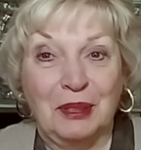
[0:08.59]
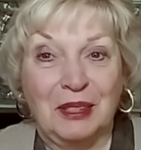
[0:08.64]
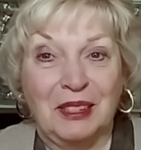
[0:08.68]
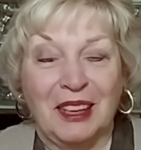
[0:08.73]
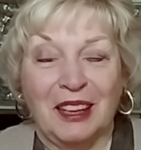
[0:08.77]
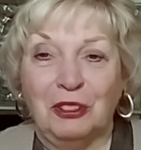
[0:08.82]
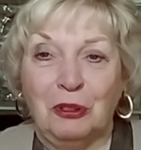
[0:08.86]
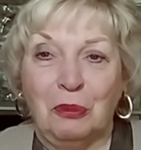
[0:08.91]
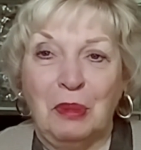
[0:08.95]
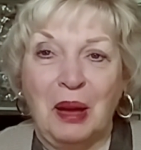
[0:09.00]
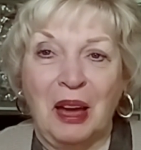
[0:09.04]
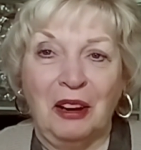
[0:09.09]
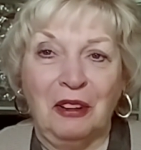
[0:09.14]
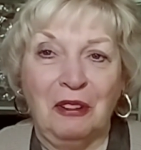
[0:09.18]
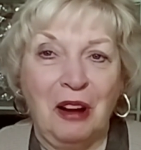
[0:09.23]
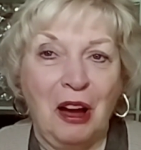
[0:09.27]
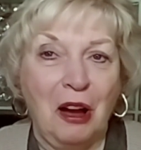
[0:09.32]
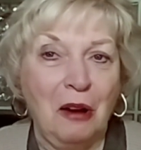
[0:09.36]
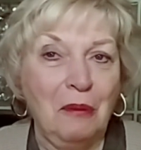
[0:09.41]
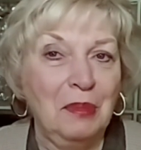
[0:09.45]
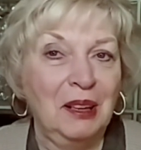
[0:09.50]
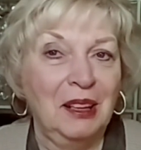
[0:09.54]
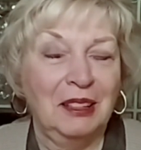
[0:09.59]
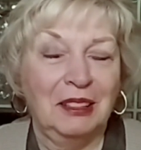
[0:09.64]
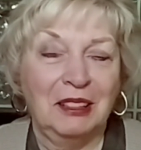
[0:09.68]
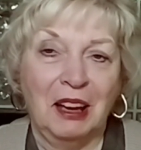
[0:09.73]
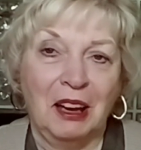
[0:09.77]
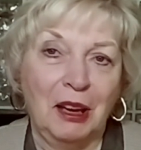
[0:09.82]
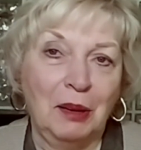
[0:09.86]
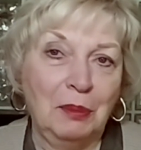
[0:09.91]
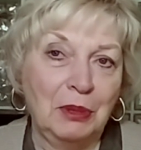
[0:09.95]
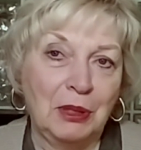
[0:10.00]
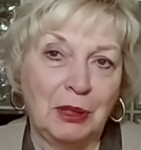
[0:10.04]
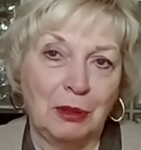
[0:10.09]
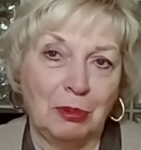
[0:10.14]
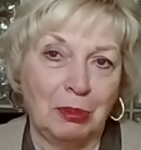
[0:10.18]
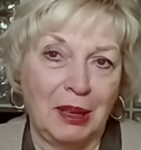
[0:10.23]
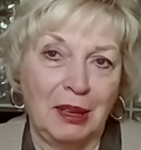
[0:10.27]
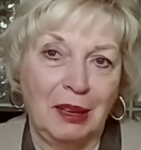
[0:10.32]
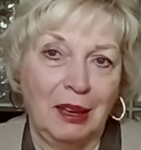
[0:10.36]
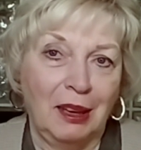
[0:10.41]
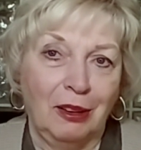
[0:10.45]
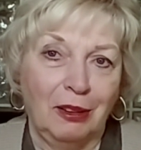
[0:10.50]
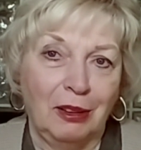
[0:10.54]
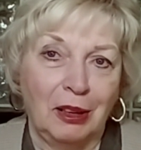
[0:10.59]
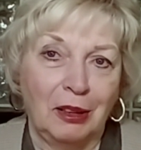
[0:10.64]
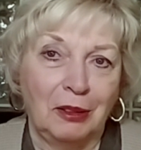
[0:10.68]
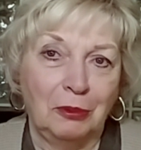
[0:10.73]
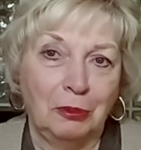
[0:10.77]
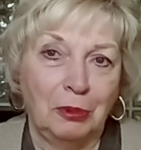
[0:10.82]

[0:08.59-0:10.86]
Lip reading: and no matter how many times we hear it,